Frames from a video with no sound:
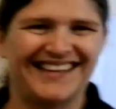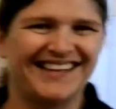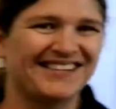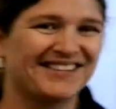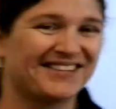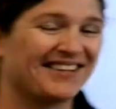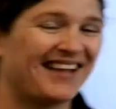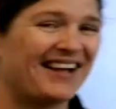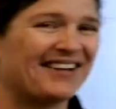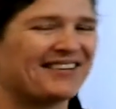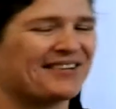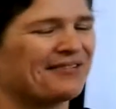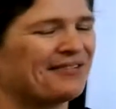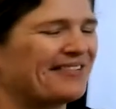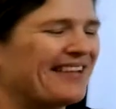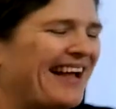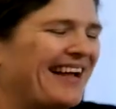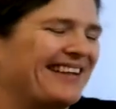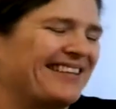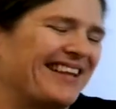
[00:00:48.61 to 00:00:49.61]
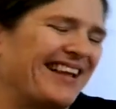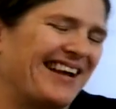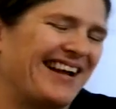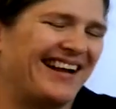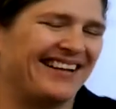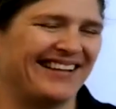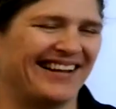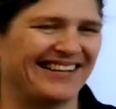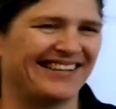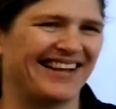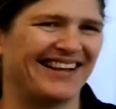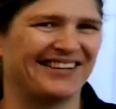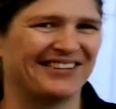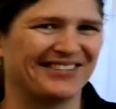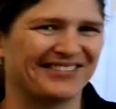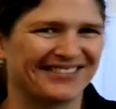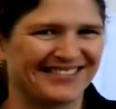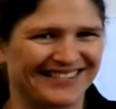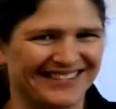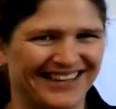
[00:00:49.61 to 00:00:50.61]
So I like that
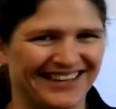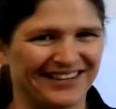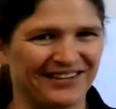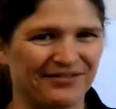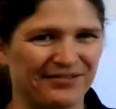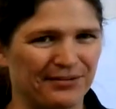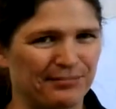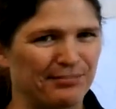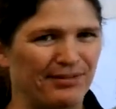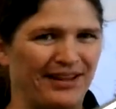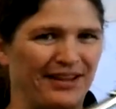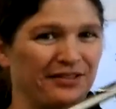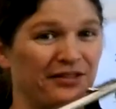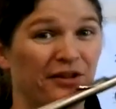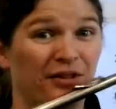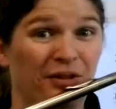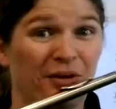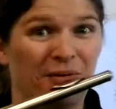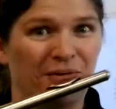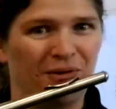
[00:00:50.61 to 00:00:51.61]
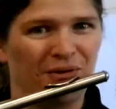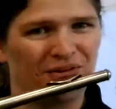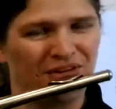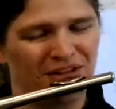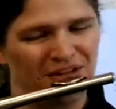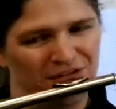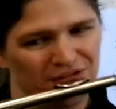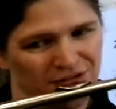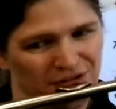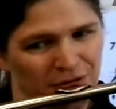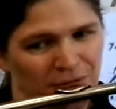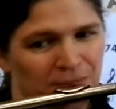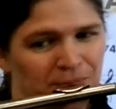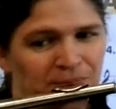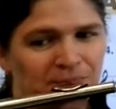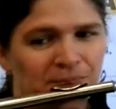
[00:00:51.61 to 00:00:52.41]
note. I love the low notes on the flute.